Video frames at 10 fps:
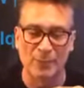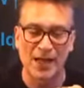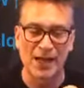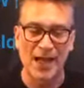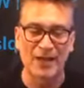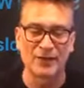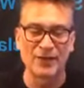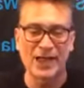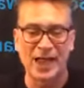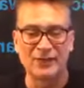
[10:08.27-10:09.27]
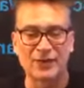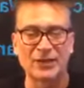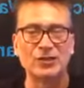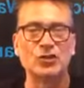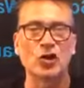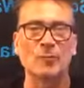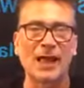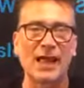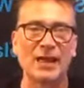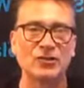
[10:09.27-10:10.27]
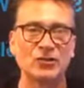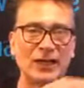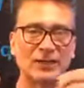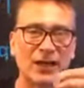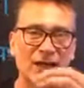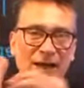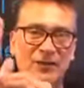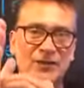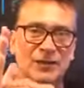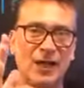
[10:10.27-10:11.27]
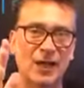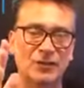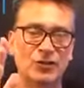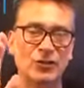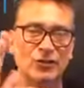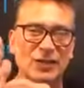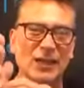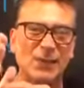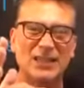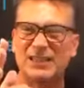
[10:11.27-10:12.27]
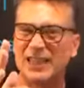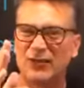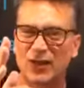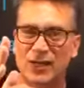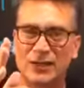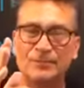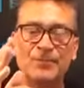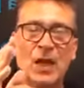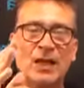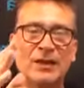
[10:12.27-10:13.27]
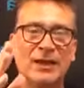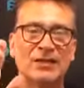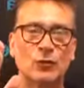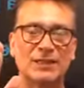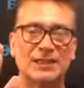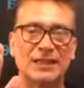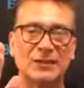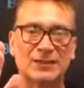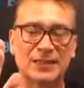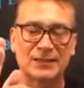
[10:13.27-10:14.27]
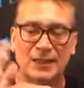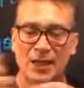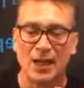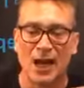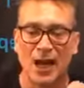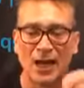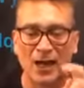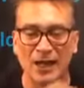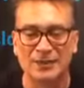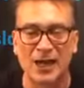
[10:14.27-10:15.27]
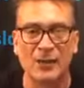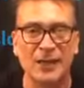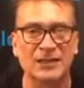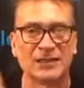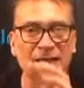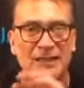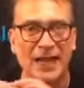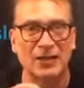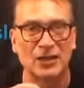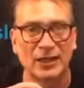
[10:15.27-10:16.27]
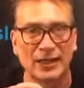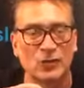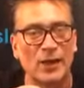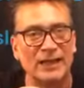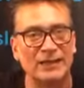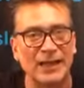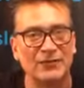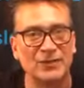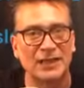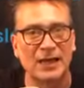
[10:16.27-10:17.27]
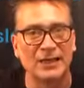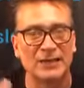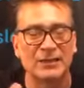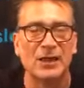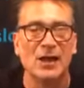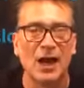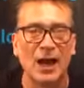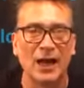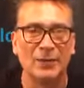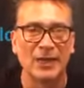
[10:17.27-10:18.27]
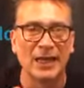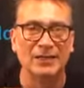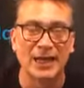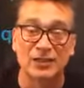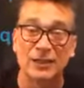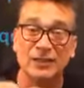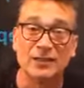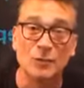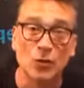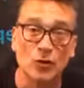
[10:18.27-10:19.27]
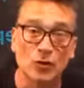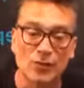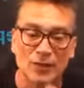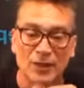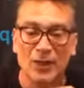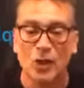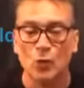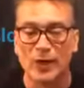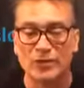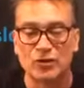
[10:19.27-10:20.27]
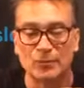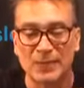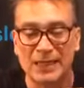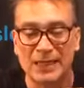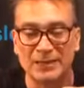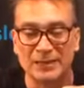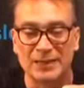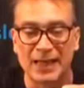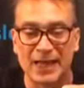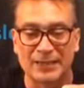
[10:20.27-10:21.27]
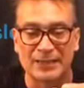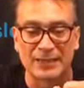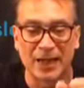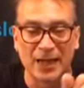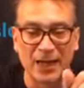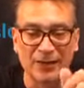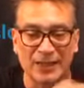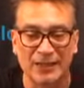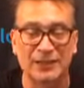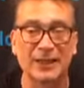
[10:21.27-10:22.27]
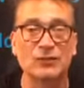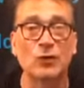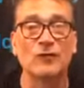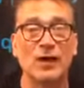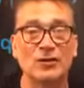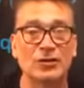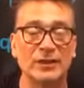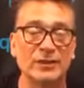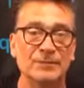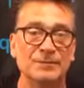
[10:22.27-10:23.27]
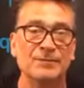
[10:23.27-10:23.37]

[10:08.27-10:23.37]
by having a very sharp edge that connects to usually a piece of Teflon. That's what seals it. Atomics is actually, the way that they've designed it, it is actually smooth, which means that these things will function